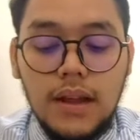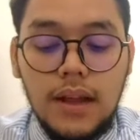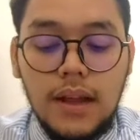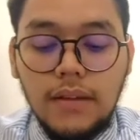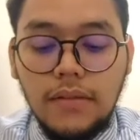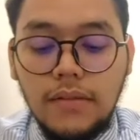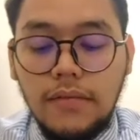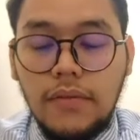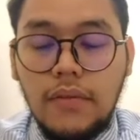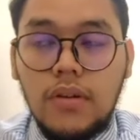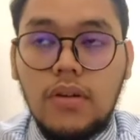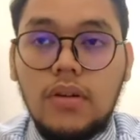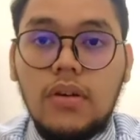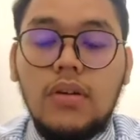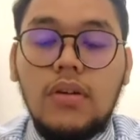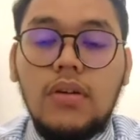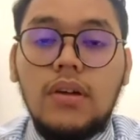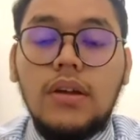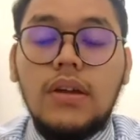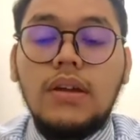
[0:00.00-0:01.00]
line
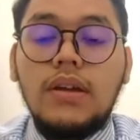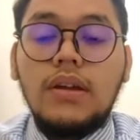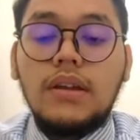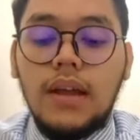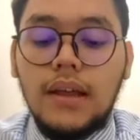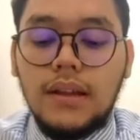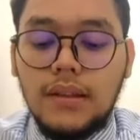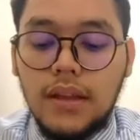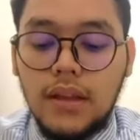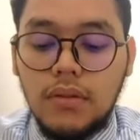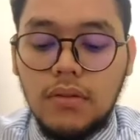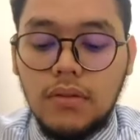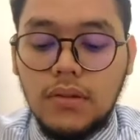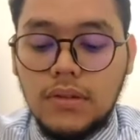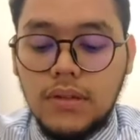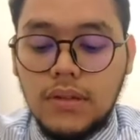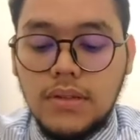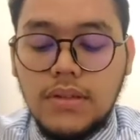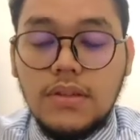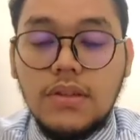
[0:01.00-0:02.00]
for in the data, which
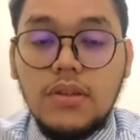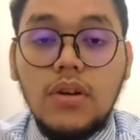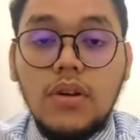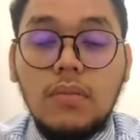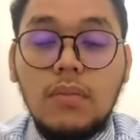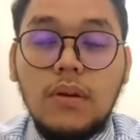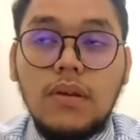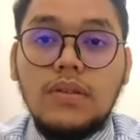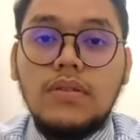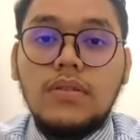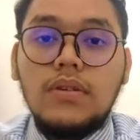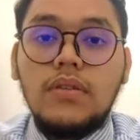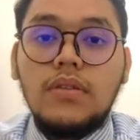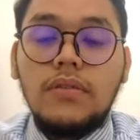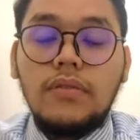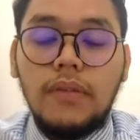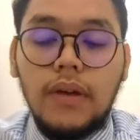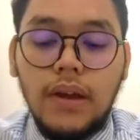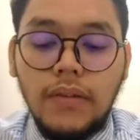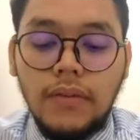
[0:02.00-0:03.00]
is
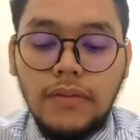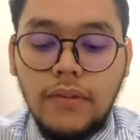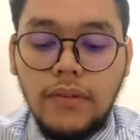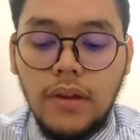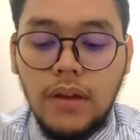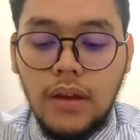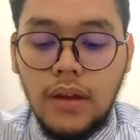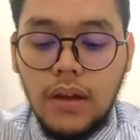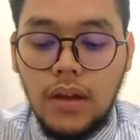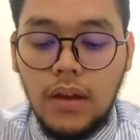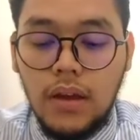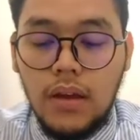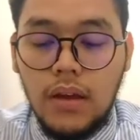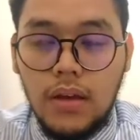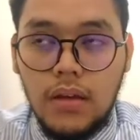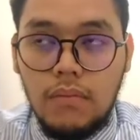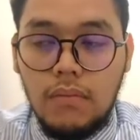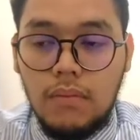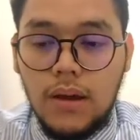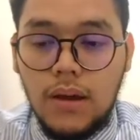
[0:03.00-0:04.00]
0.05.
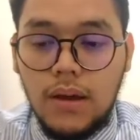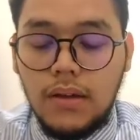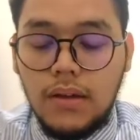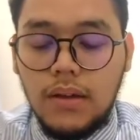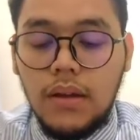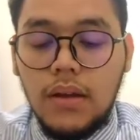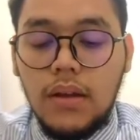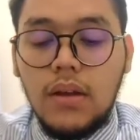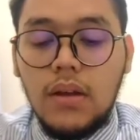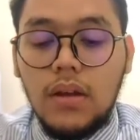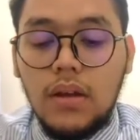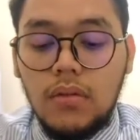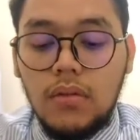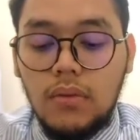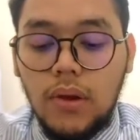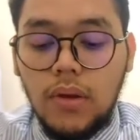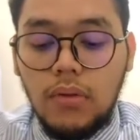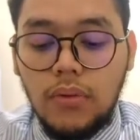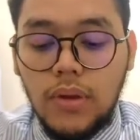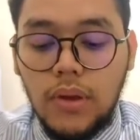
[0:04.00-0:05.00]
But
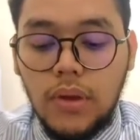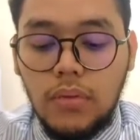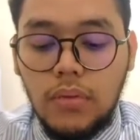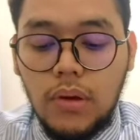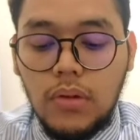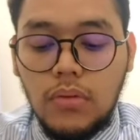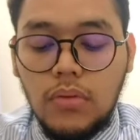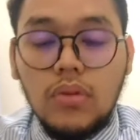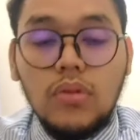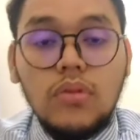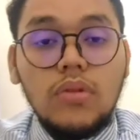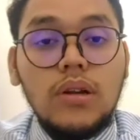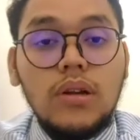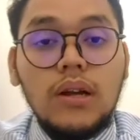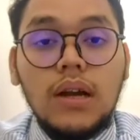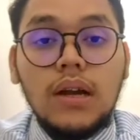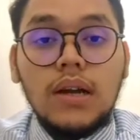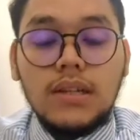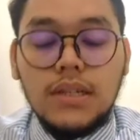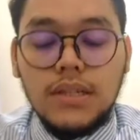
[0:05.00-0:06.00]
when we want to do the
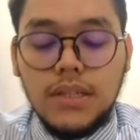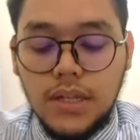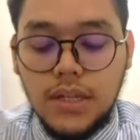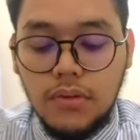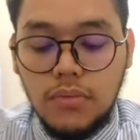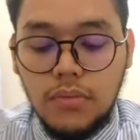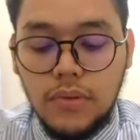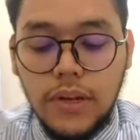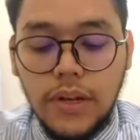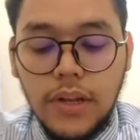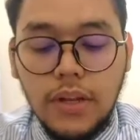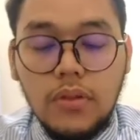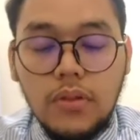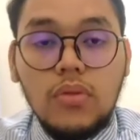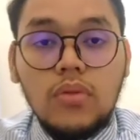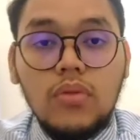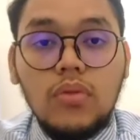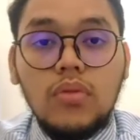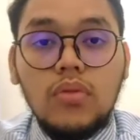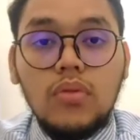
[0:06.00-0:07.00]
calculation, we need
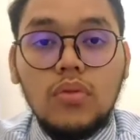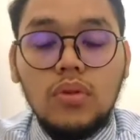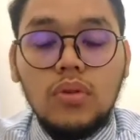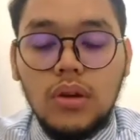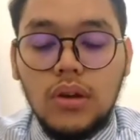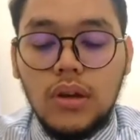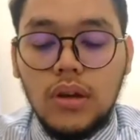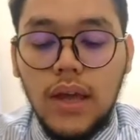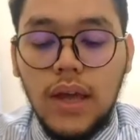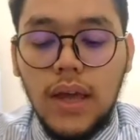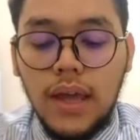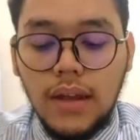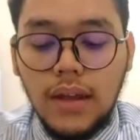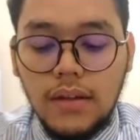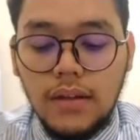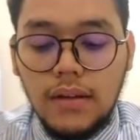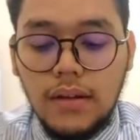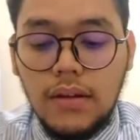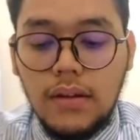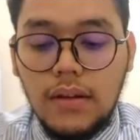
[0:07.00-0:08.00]
to add
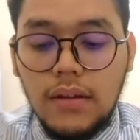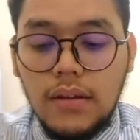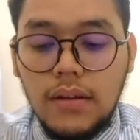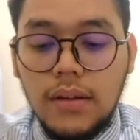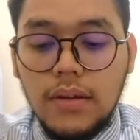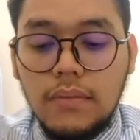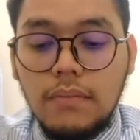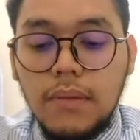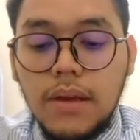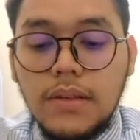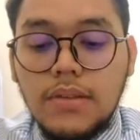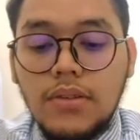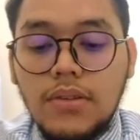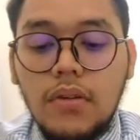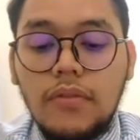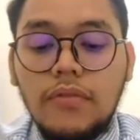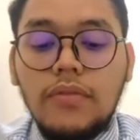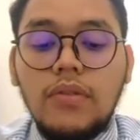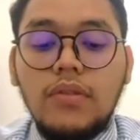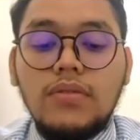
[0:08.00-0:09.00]
the mass
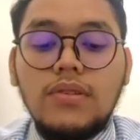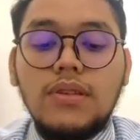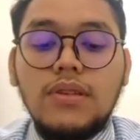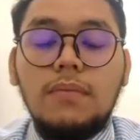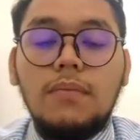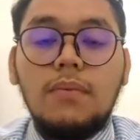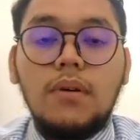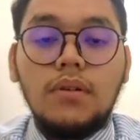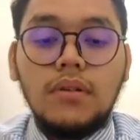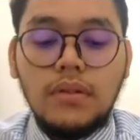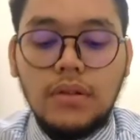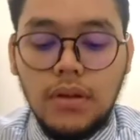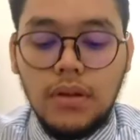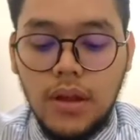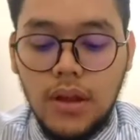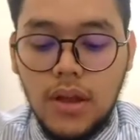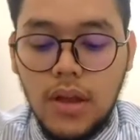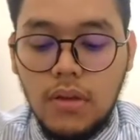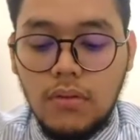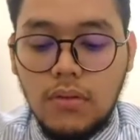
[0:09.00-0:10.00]
of float support,
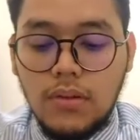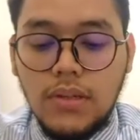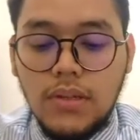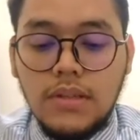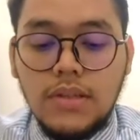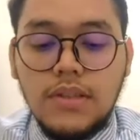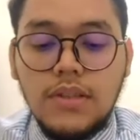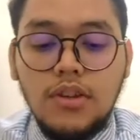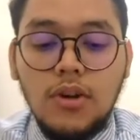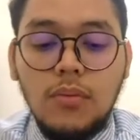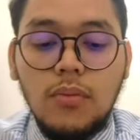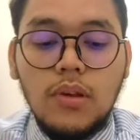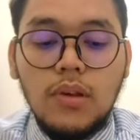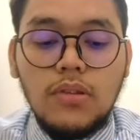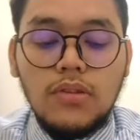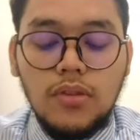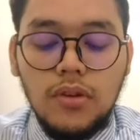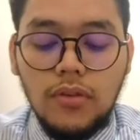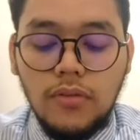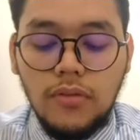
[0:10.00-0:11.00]
which is
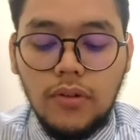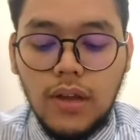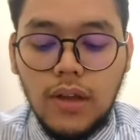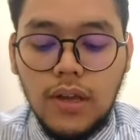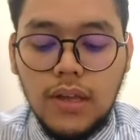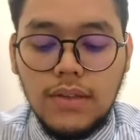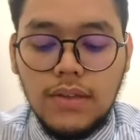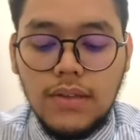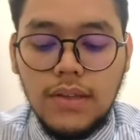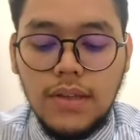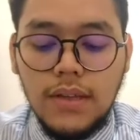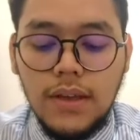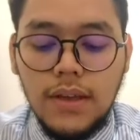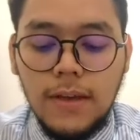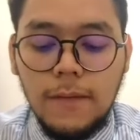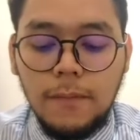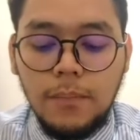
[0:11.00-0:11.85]
0.04 kg,